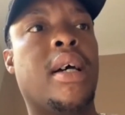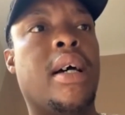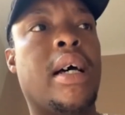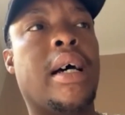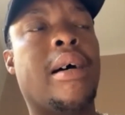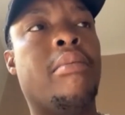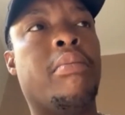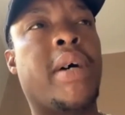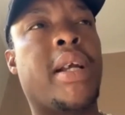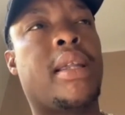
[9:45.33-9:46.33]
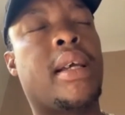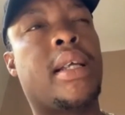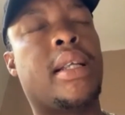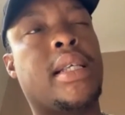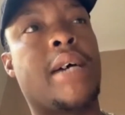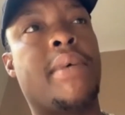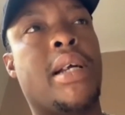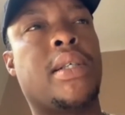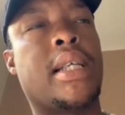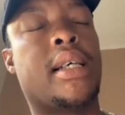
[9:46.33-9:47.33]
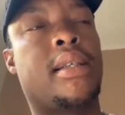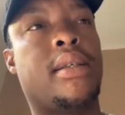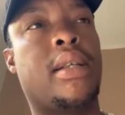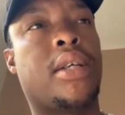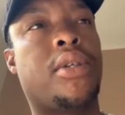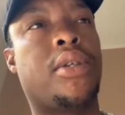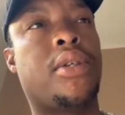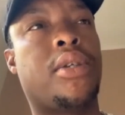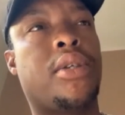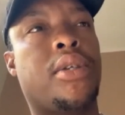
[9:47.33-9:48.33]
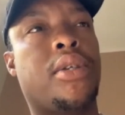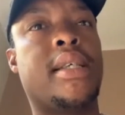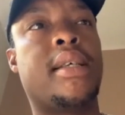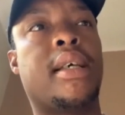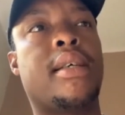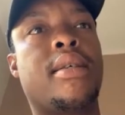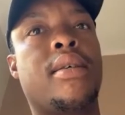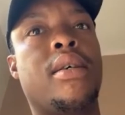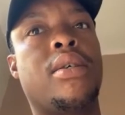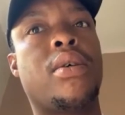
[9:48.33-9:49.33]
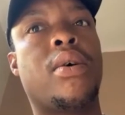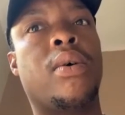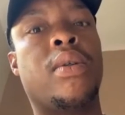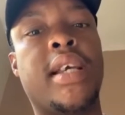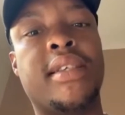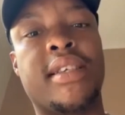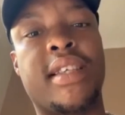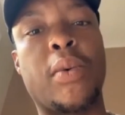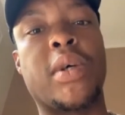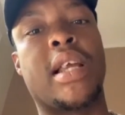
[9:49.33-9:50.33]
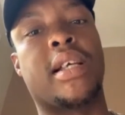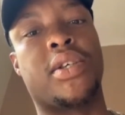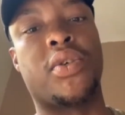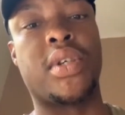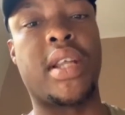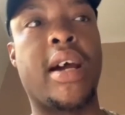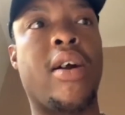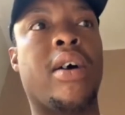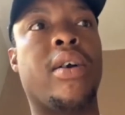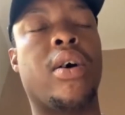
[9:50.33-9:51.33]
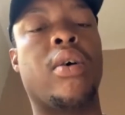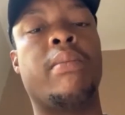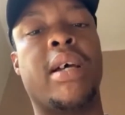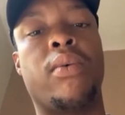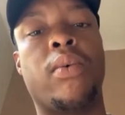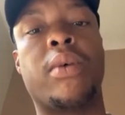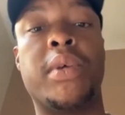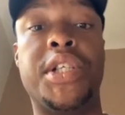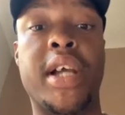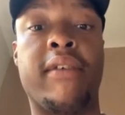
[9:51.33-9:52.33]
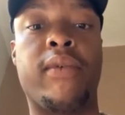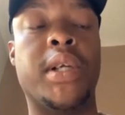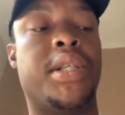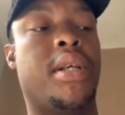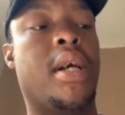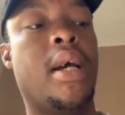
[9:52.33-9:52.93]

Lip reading: But I think at the time when I was like still like 25, 26, so the easiest thing was like just to stay around home and work with Jeff, which,